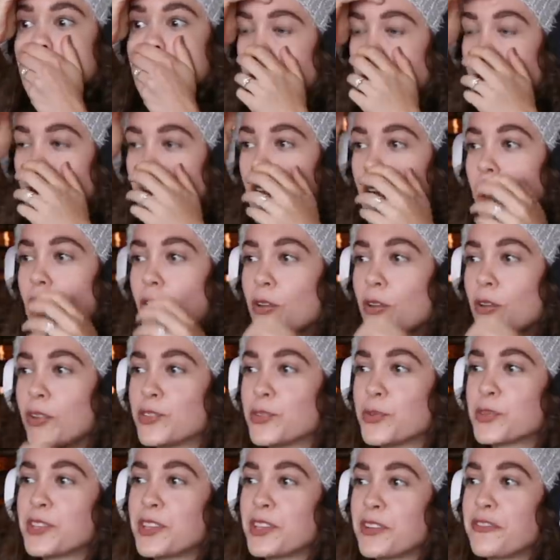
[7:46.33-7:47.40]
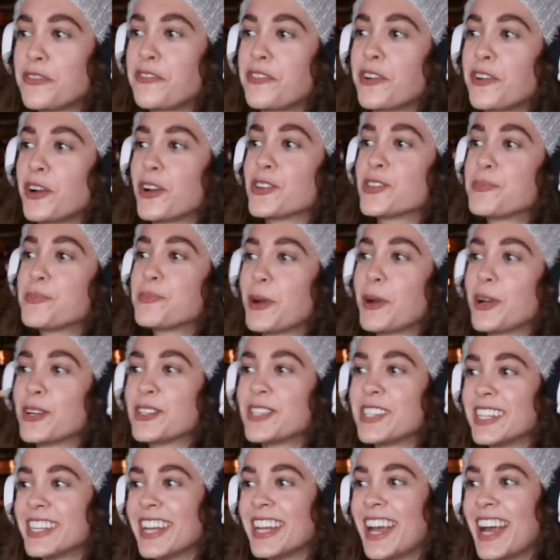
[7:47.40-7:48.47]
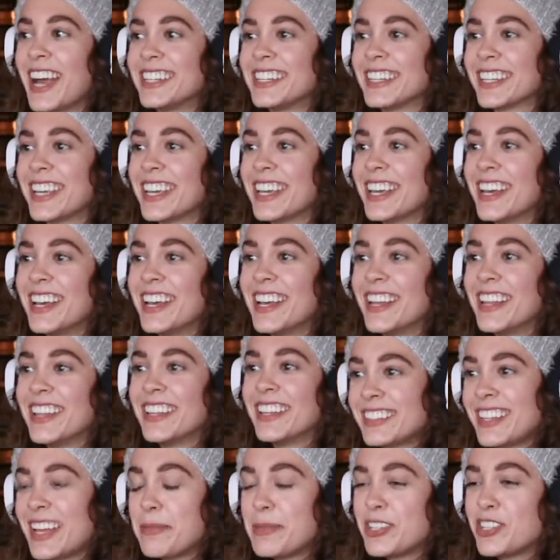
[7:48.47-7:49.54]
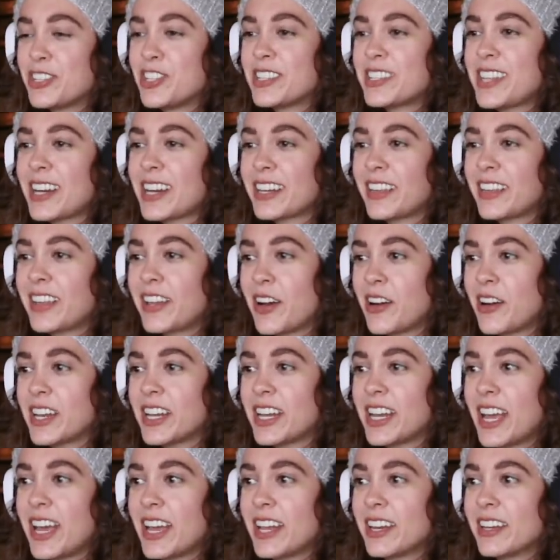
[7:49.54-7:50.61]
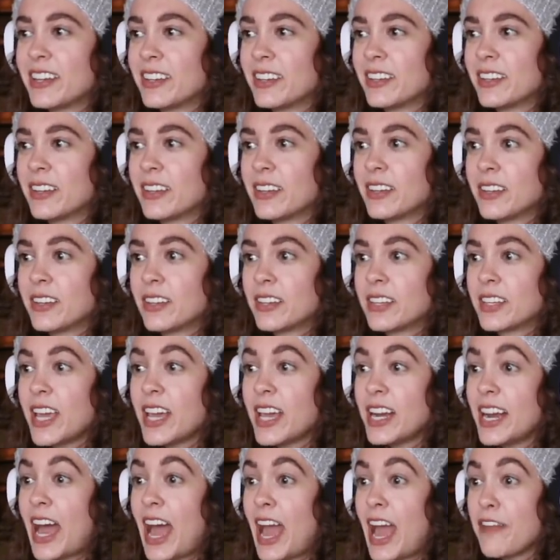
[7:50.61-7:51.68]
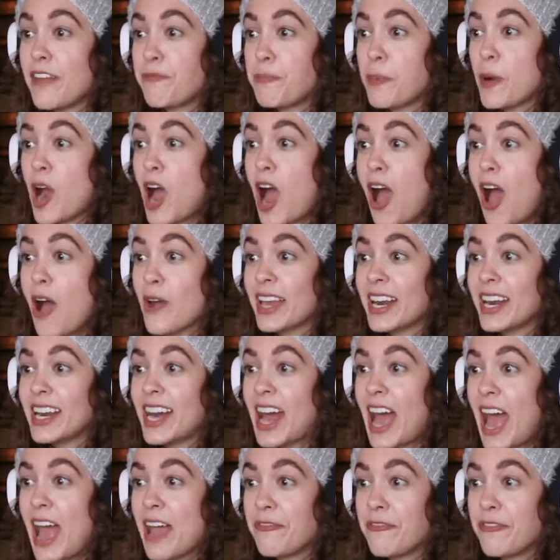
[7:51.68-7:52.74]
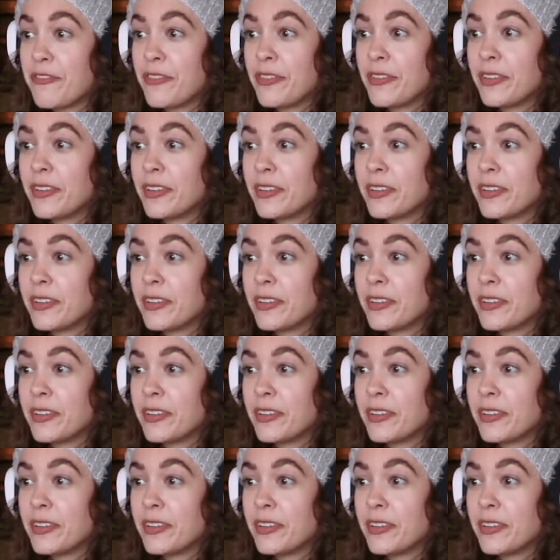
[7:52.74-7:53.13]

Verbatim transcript: Oh, this was the first person he had to kill. I mean, she's technically already dead. Get a knife, bro! Get a knife!